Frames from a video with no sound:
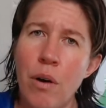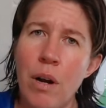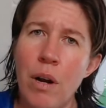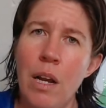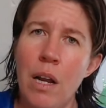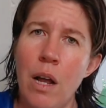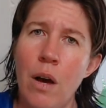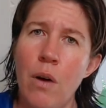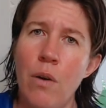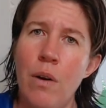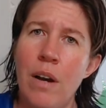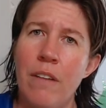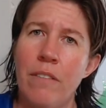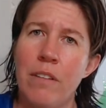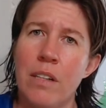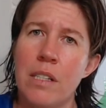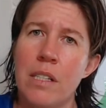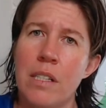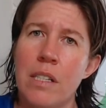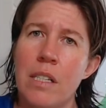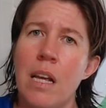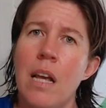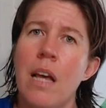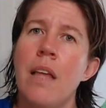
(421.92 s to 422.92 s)
low
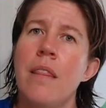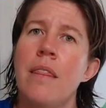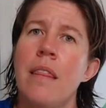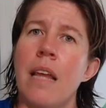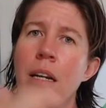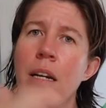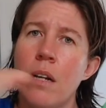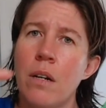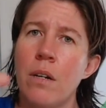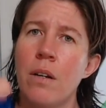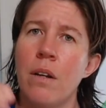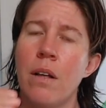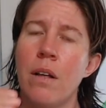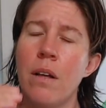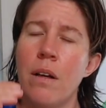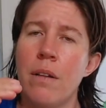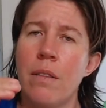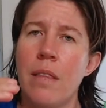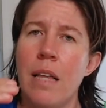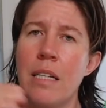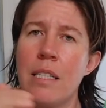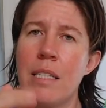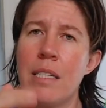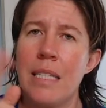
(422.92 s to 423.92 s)
levels
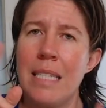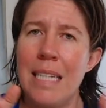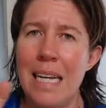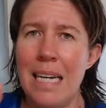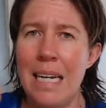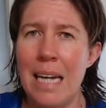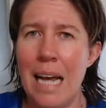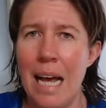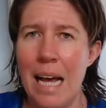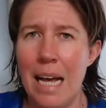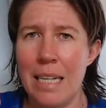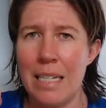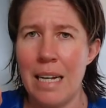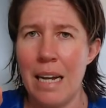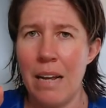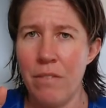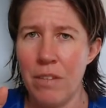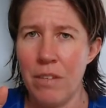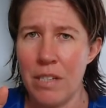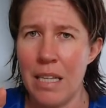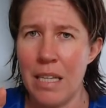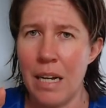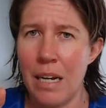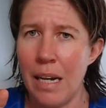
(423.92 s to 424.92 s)
that's seen as
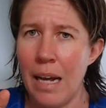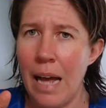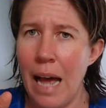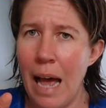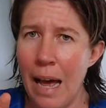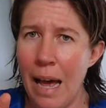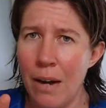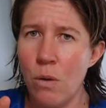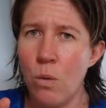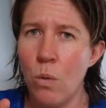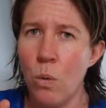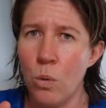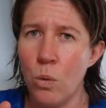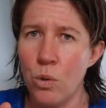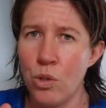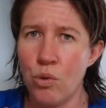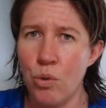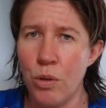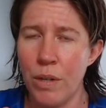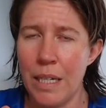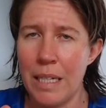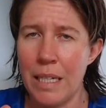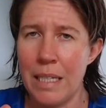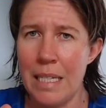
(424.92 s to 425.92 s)
levels that can cause
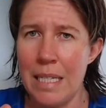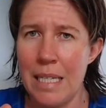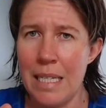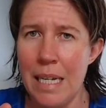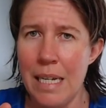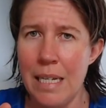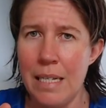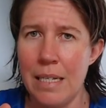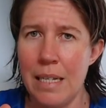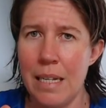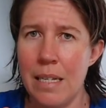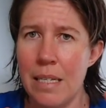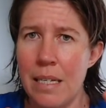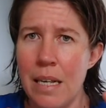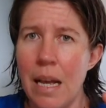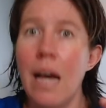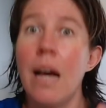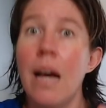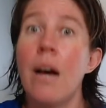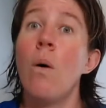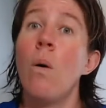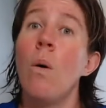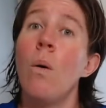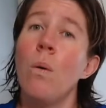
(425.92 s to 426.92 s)
chronic diseases
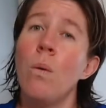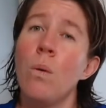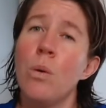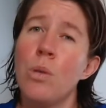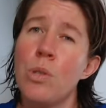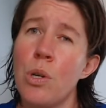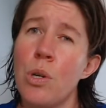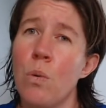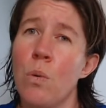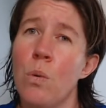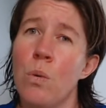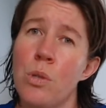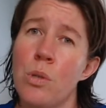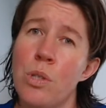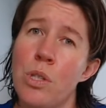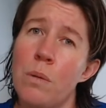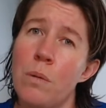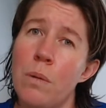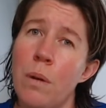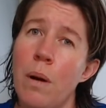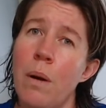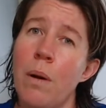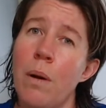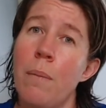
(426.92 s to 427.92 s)
also
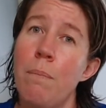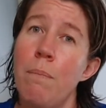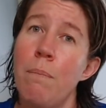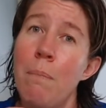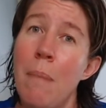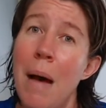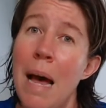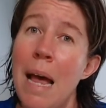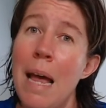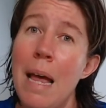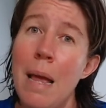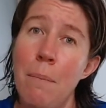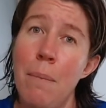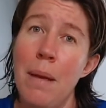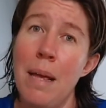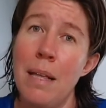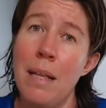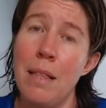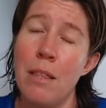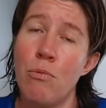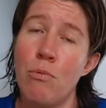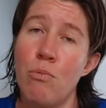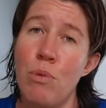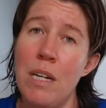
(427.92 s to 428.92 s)
cause maybe
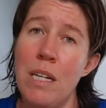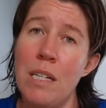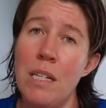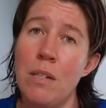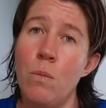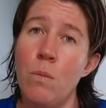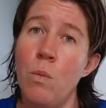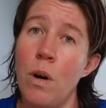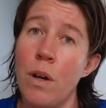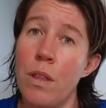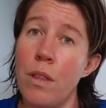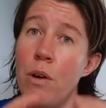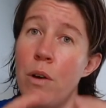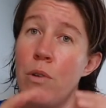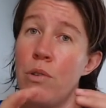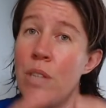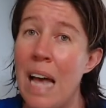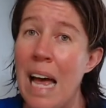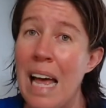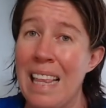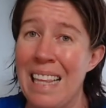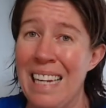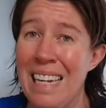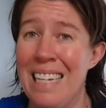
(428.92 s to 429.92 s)
the reason why those
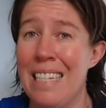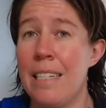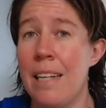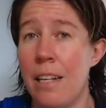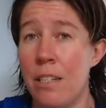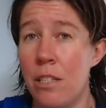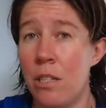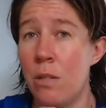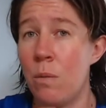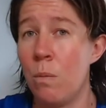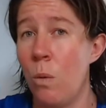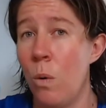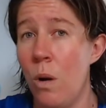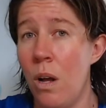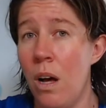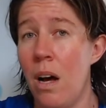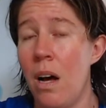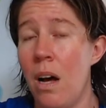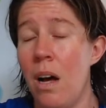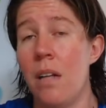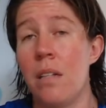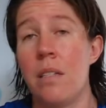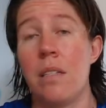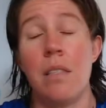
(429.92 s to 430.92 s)
athletes had smaller
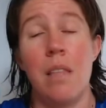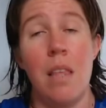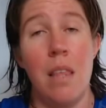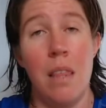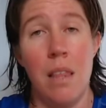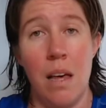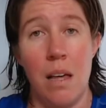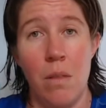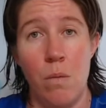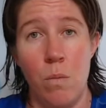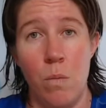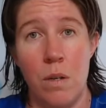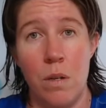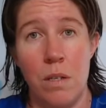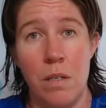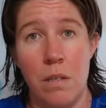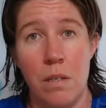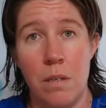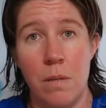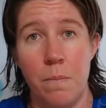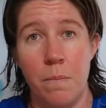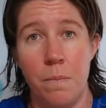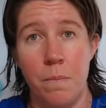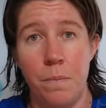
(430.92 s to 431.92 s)
hearts than the other
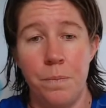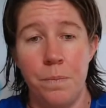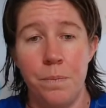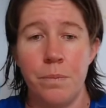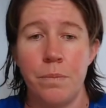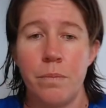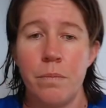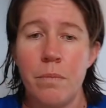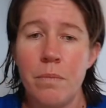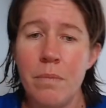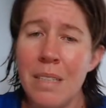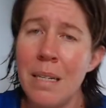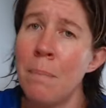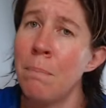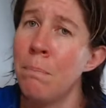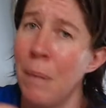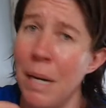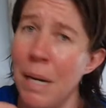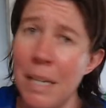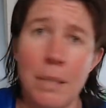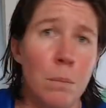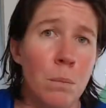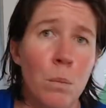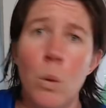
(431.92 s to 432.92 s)
ones.
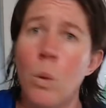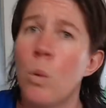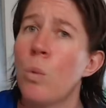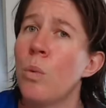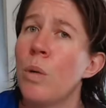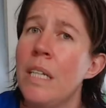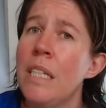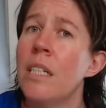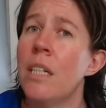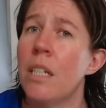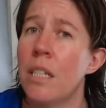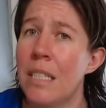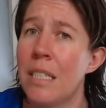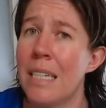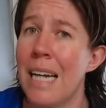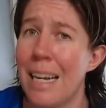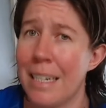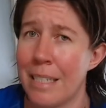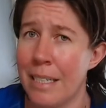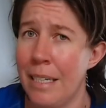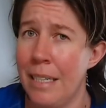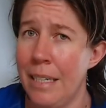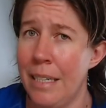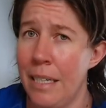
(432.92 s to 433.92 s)
But more research
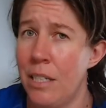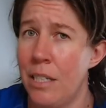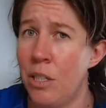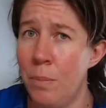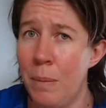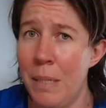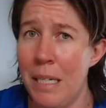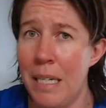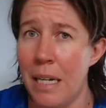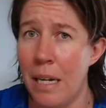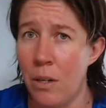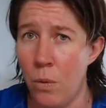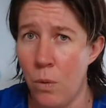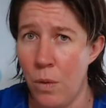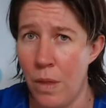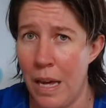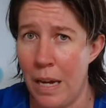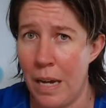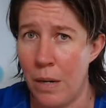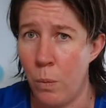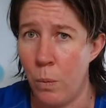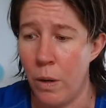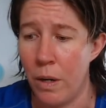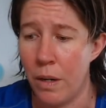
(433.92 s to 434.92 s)
actually needs to be done on
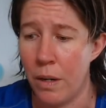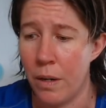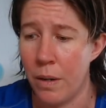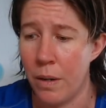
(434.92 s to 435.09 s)
that one.